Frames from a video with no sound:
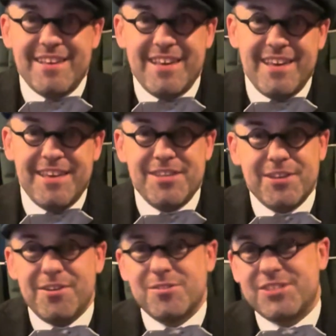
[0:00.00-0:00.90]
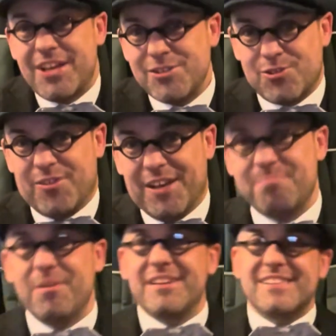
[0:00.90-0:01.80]
ethnocentric,
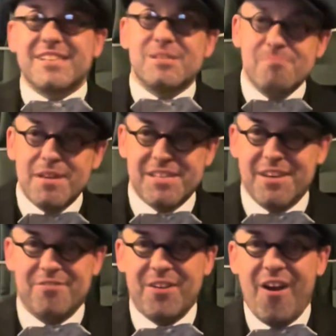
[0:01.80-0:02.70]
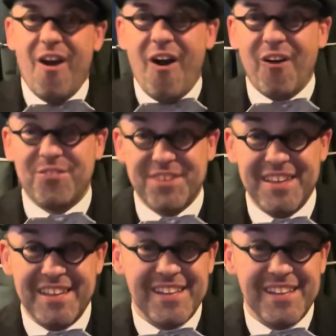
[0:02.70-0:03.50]
but it's dismissive of the